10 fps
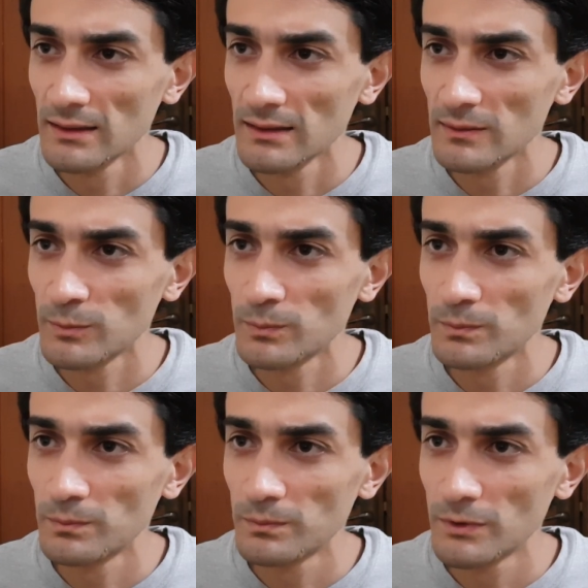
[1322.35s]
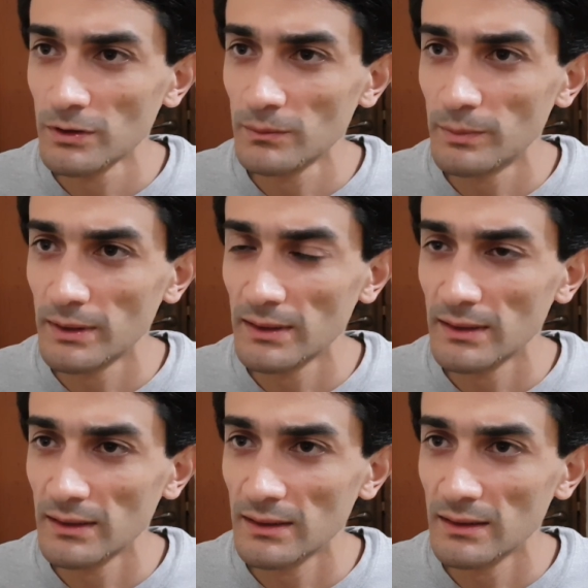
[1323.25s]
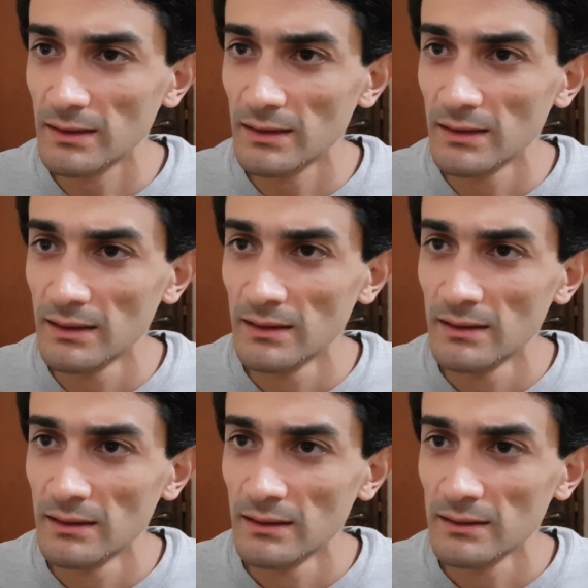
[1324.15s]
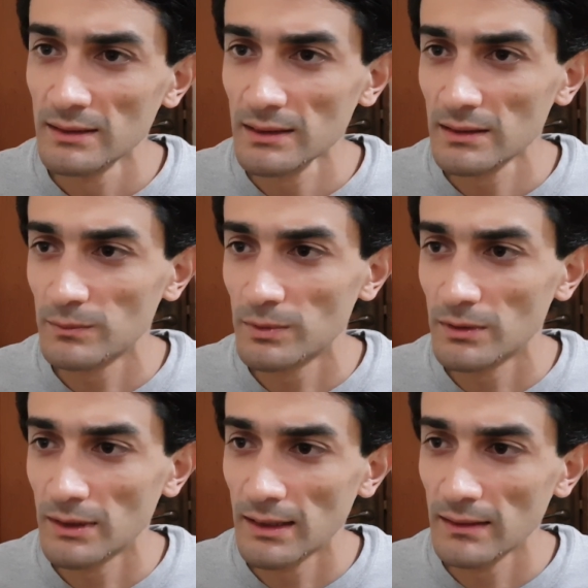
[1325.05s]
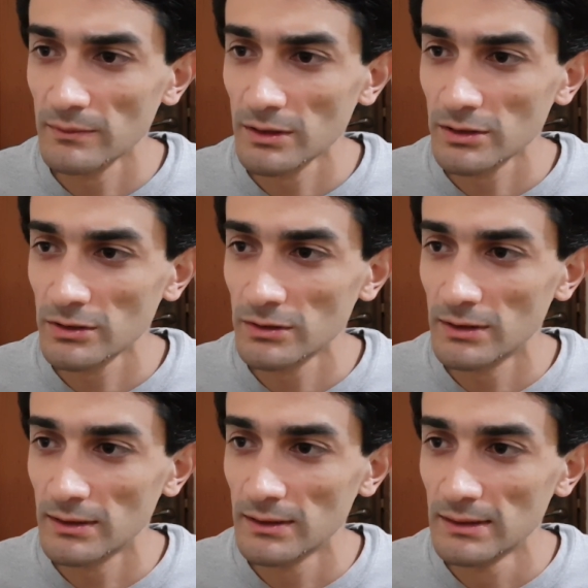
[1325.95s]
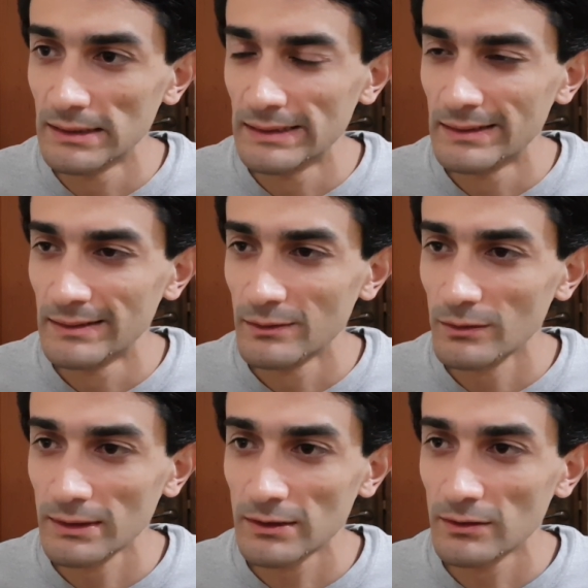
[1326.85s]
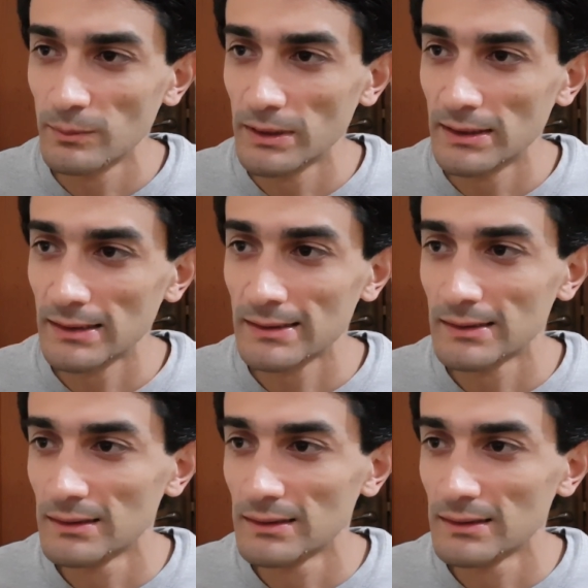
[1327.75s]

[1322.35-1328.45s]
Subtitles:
it could be Singapore. I'm not sure, or it could be just